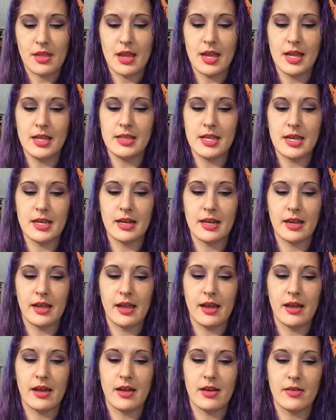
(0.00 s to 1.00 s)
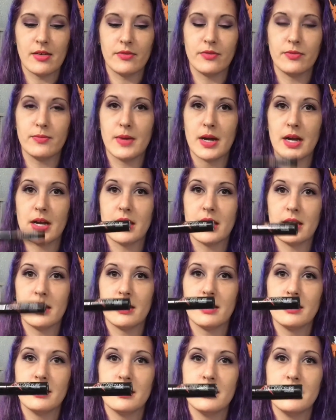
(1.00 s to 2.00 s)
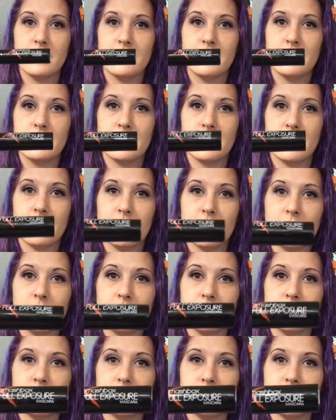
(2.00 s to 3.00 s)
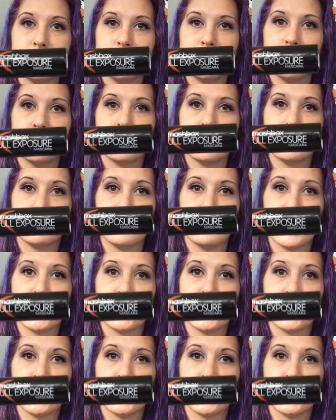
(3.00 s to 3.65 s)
And then I have my uh,